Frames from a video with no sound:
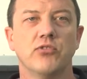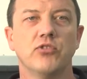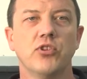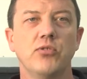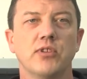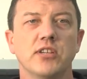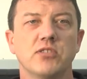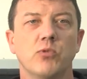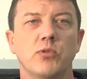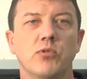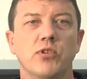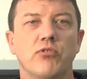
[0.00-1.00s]
To do this,
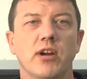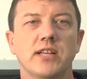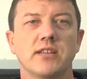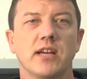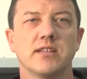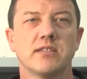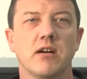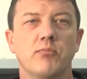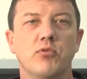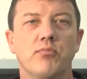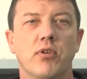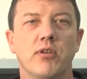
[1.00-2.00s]
we will create a
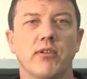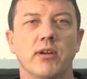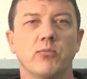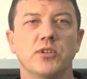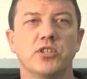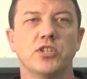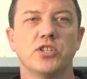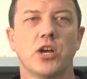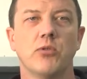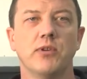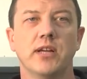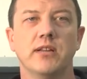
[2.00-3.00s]
sample program which is
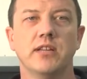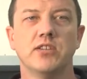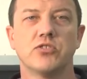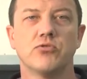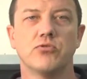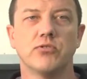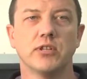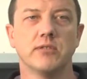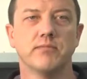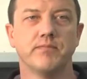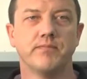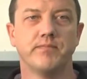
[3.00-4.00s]
shown in this drawing.